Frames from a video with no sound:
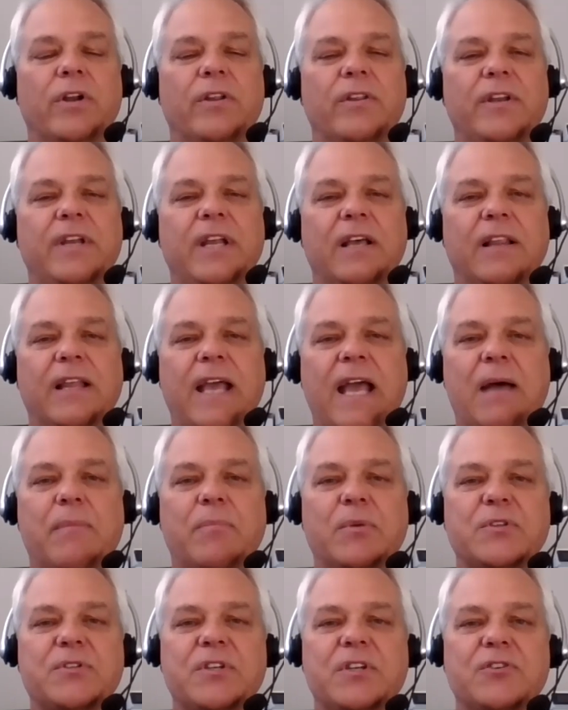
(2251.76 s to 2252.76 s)
one of the daily
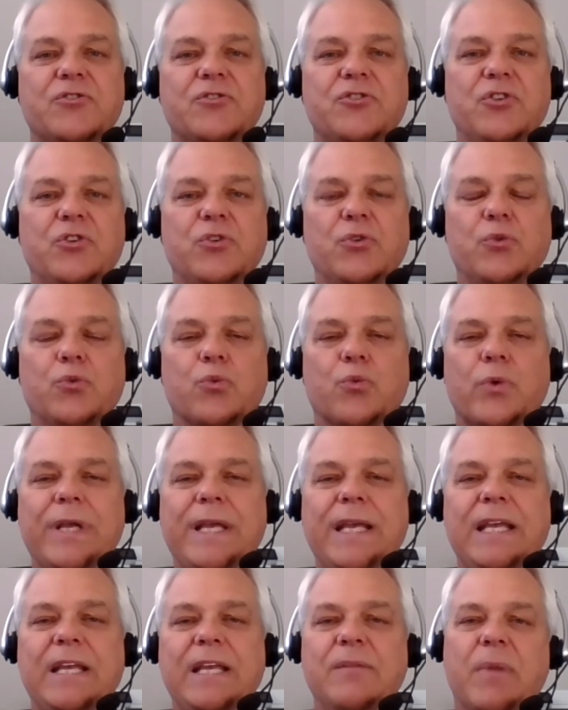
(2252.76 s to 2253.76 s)
habits is to
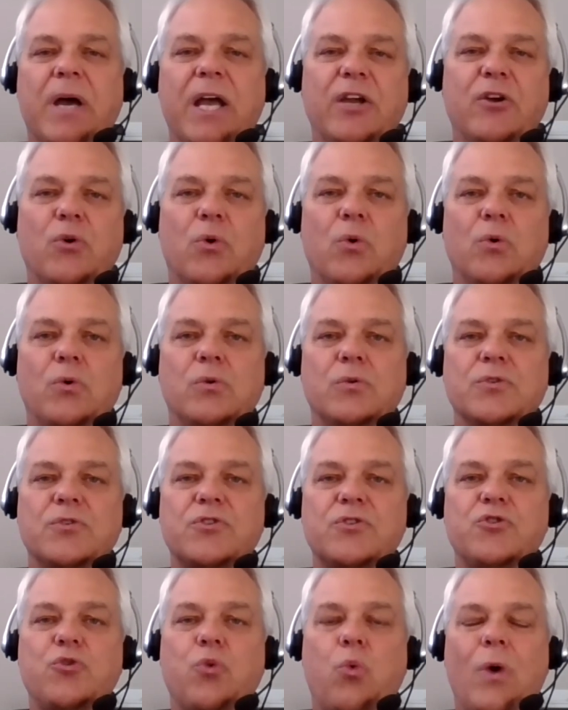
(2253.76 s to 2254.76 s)
read my
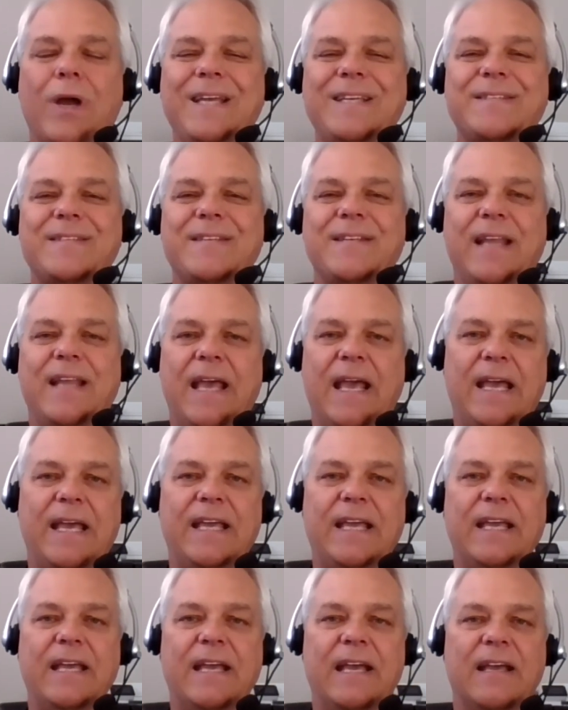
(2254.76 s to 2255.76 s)
goals twice a
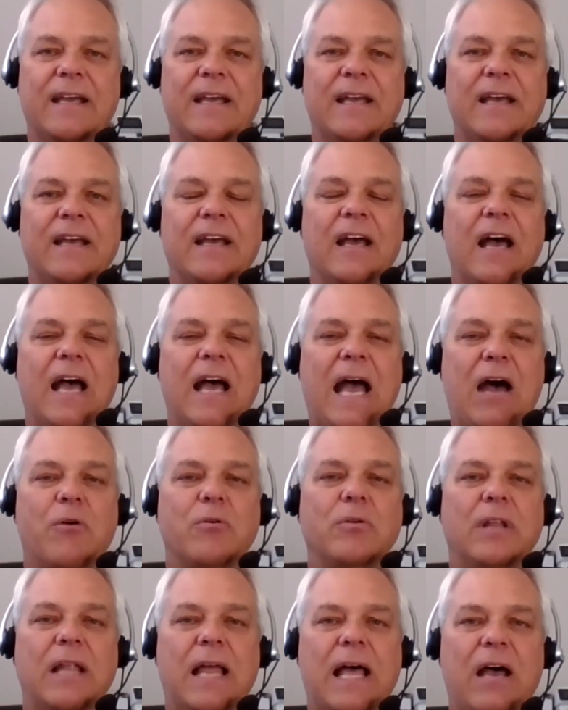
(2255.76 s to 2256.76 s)
day
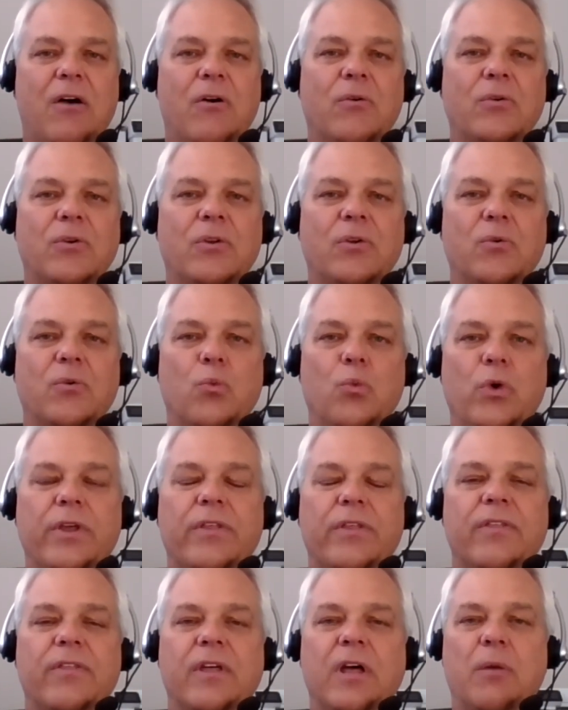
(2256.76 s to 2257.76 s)
out loud
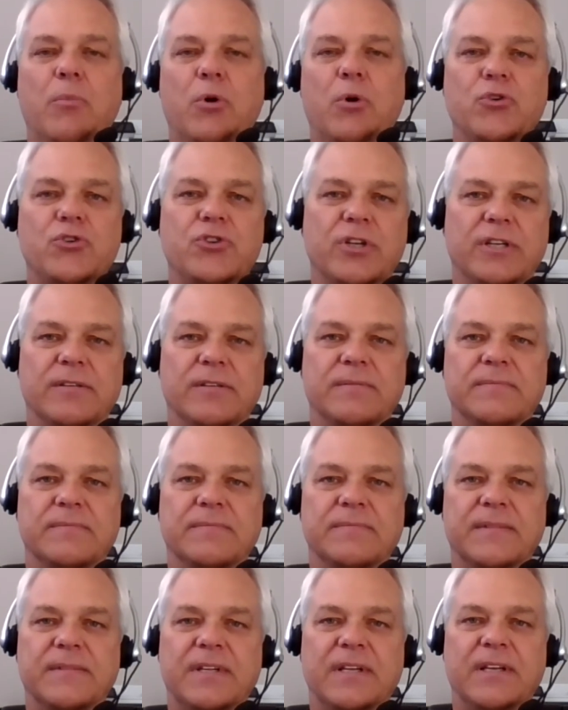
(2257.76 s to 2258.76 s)
with emotion.
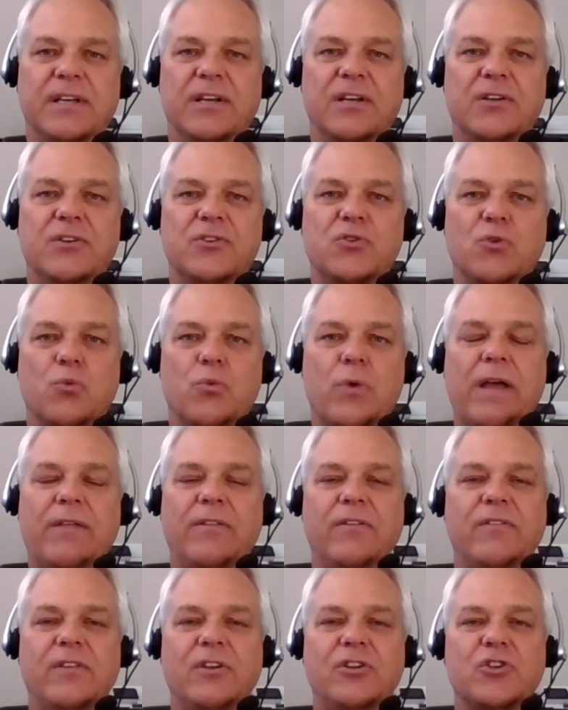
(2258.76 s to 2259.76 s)
So
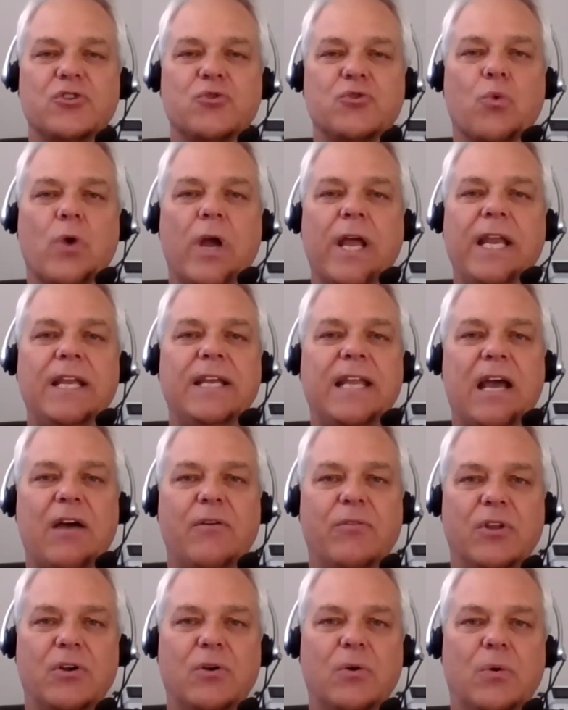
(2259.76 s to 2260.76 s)
rather than just writing
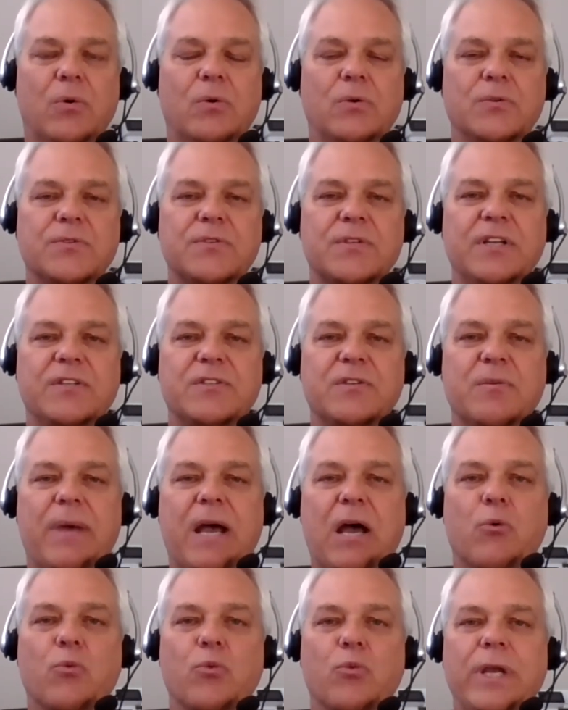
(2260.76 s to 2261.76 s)
down the goals, it's
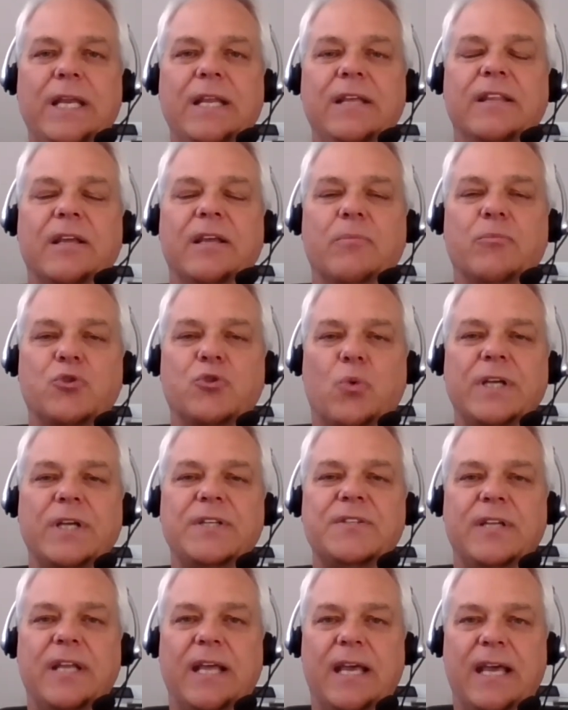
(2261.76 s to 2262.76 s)
about reading them
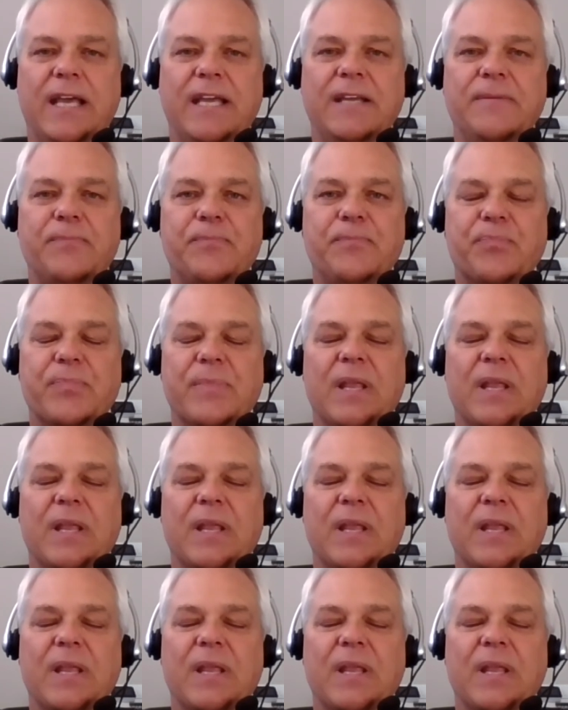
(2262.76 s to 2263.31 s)
twice a day.